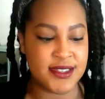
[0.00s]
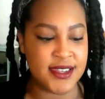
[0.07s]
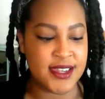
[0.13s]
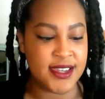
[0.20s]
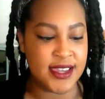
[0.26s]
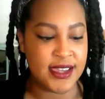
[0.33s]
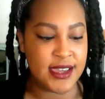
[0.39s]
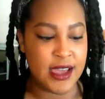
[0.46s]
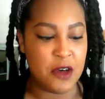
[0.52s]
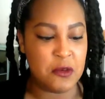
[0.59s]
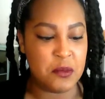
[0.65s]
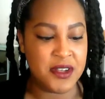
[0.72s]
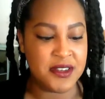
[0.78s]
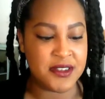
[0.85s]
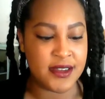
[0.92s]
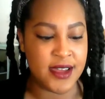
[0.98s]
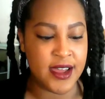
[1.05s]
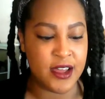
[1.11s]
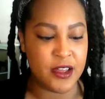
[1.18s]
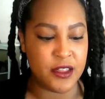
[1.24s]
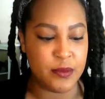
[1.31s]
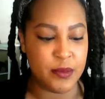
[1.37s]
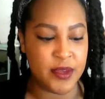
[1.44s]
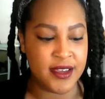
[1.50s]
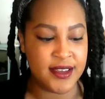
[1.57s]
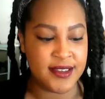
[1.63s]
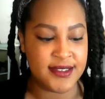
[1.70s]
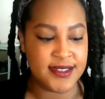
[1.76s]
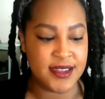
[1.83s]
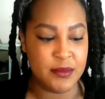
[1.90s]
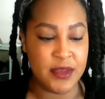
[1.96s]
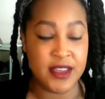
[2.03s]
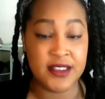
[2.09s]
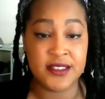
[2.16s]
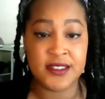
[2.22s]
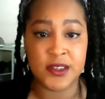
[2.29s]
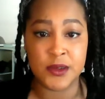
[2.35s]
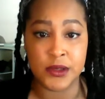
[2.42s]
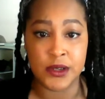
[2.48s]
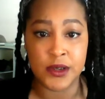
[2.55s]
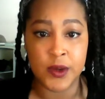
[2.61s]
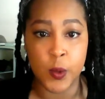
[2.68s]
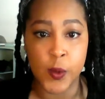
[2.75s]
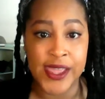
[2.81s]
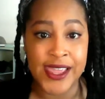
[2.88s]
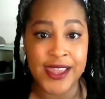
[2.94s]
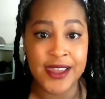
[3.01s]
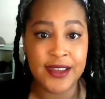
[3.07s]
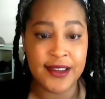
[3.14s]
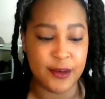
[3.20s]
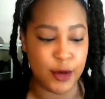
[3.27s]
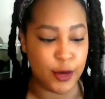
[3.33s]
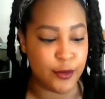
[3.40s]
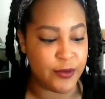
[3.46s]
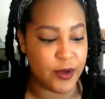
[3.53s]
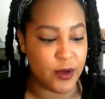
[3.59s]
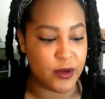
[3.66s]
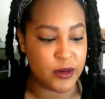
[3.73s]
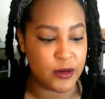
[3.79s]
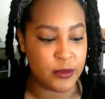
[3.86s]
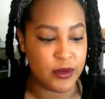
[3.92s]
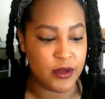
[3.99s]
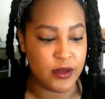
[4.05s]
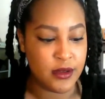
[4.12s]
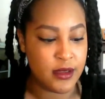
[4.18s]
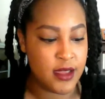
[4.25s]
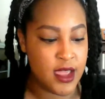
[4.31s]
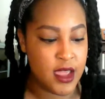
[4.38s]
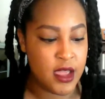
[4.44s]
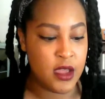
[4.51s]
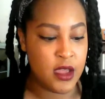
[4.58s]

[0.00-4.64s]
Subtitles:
seeking out mental health because it makes you look weak or vulnerable